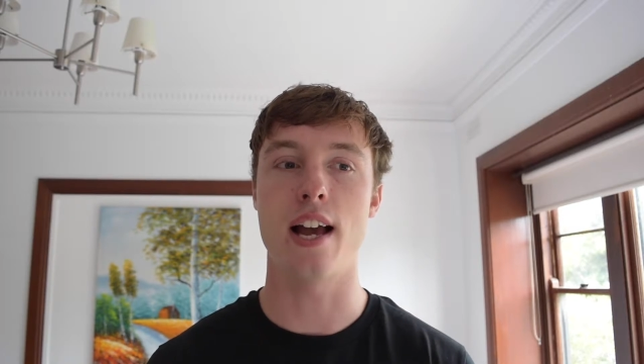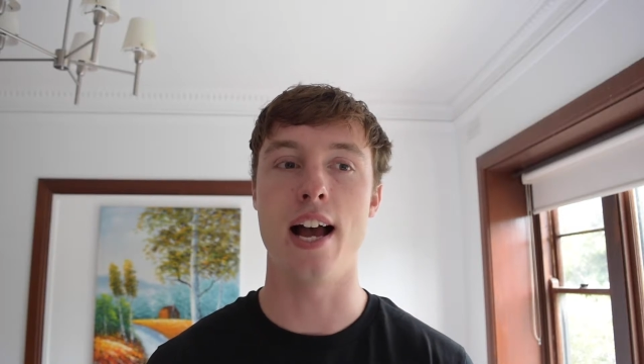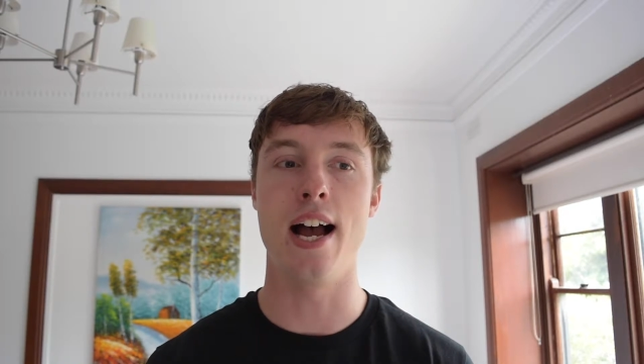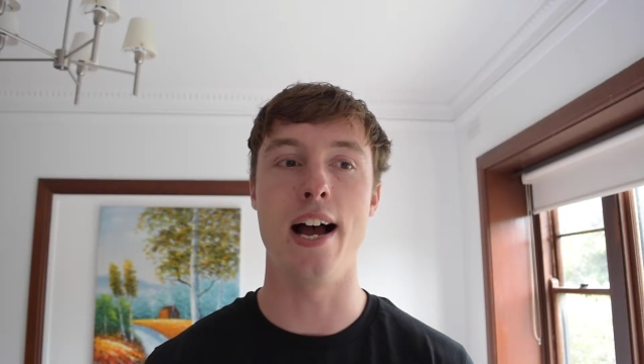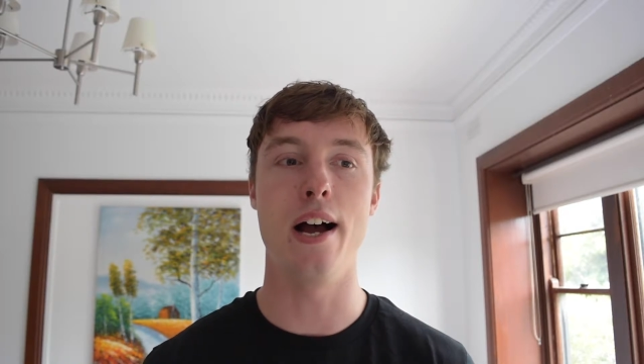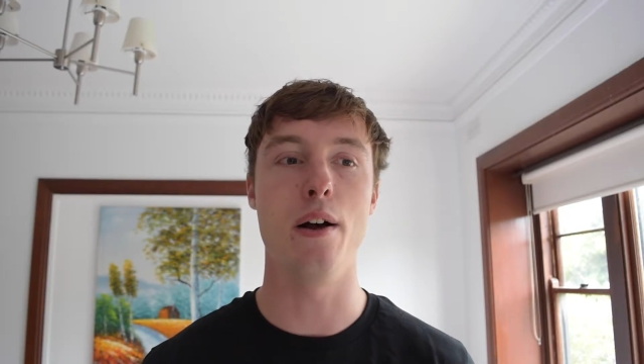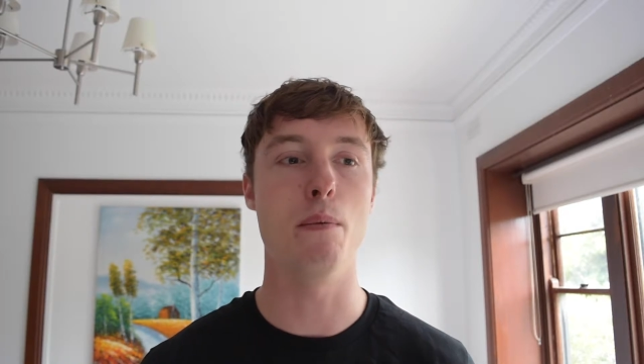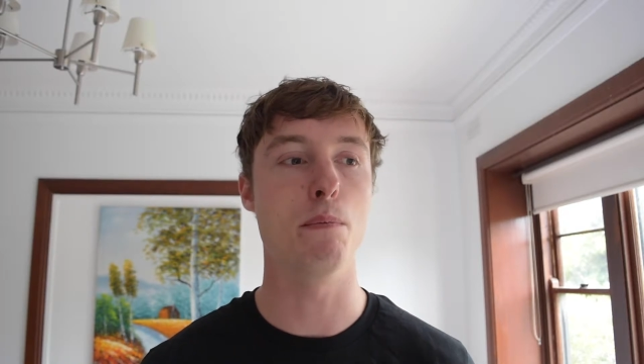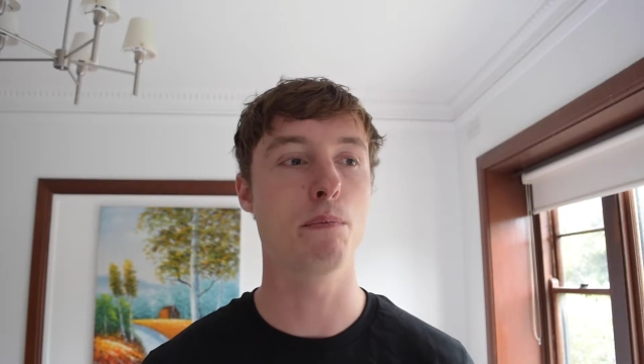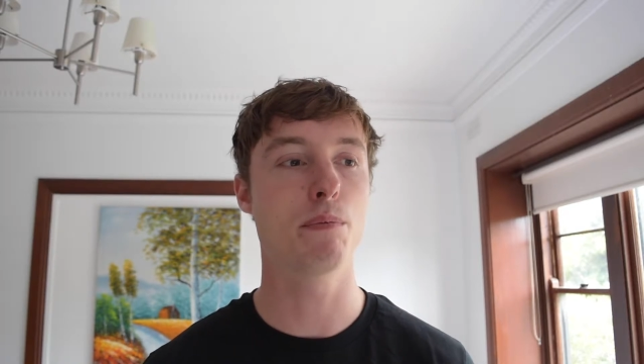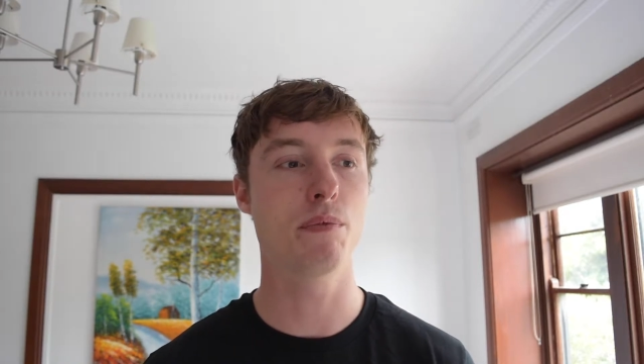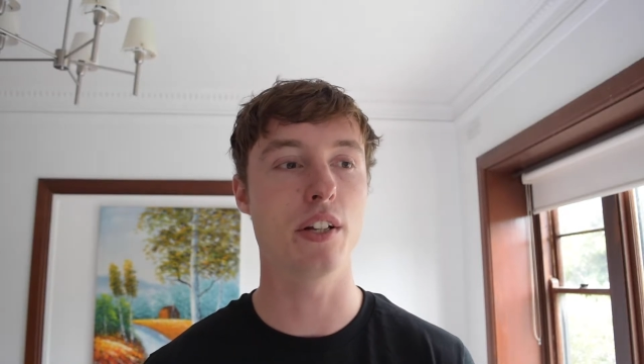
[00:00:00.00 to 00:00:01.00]

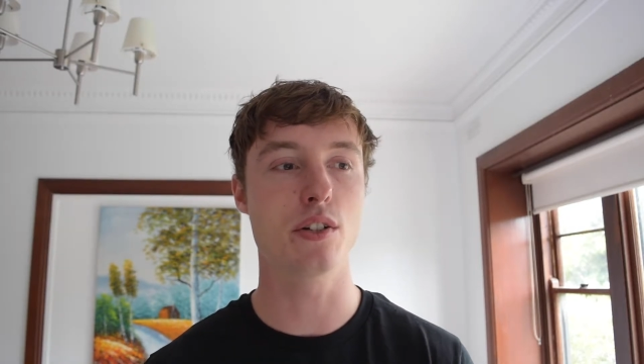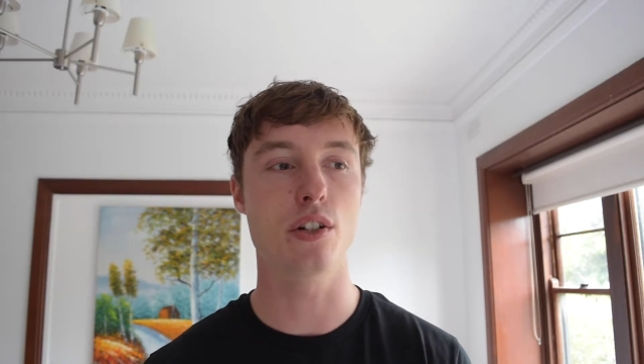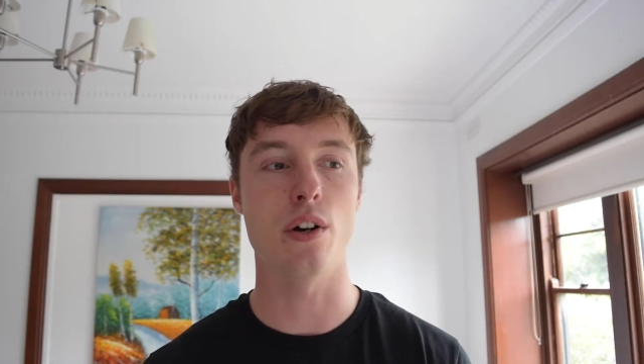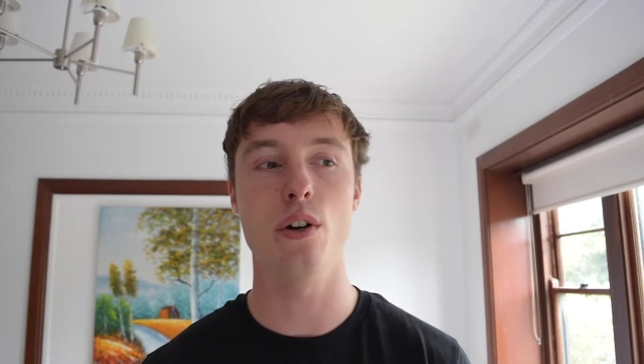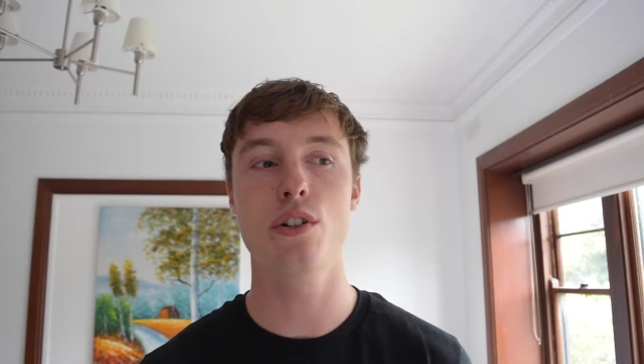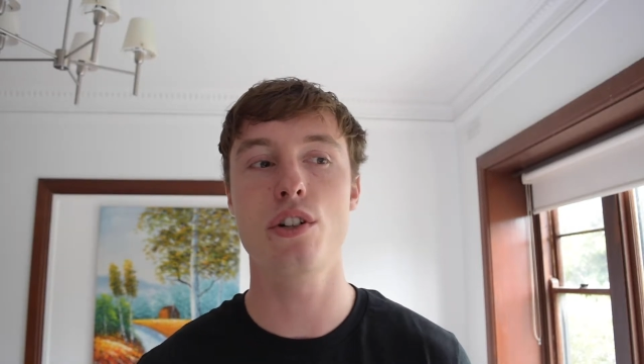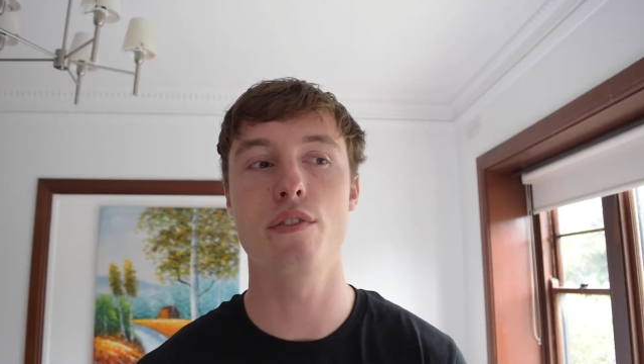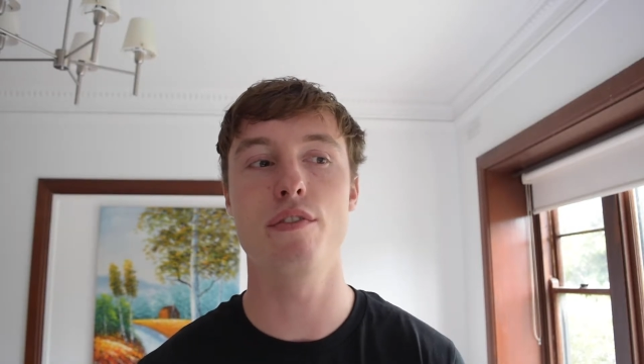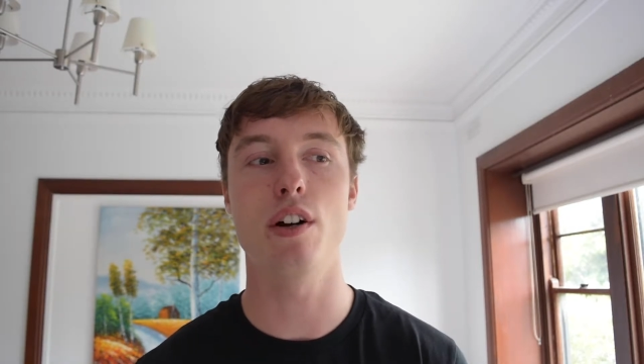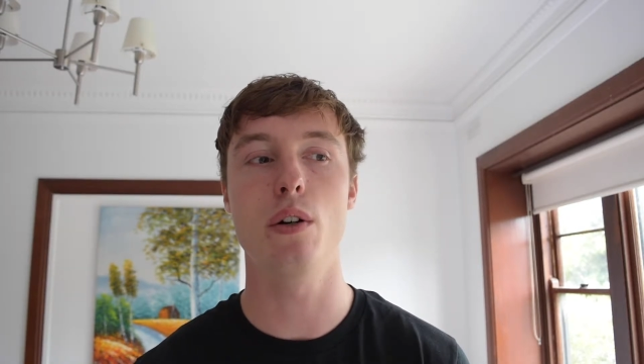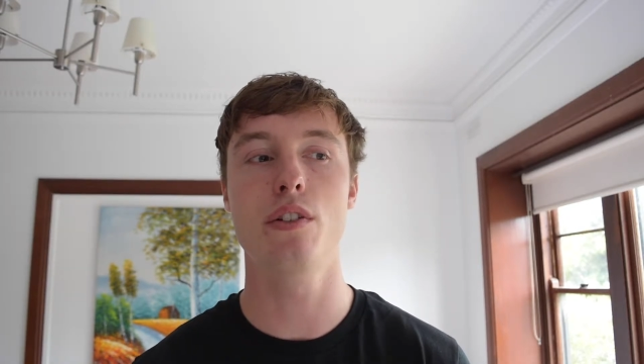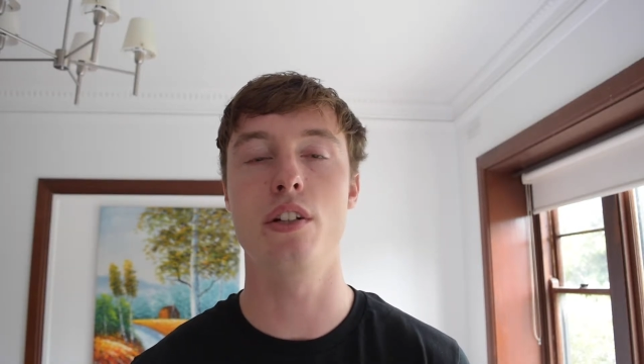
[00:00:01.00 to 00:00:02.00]
DigitalOcean,
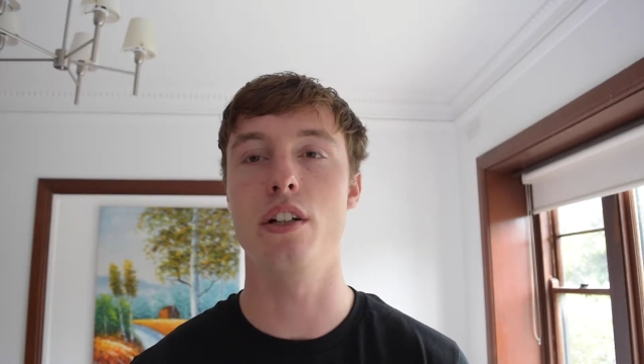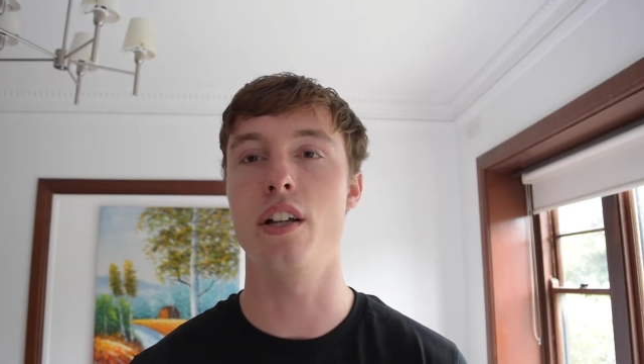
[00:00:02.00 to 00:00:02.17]
Volta,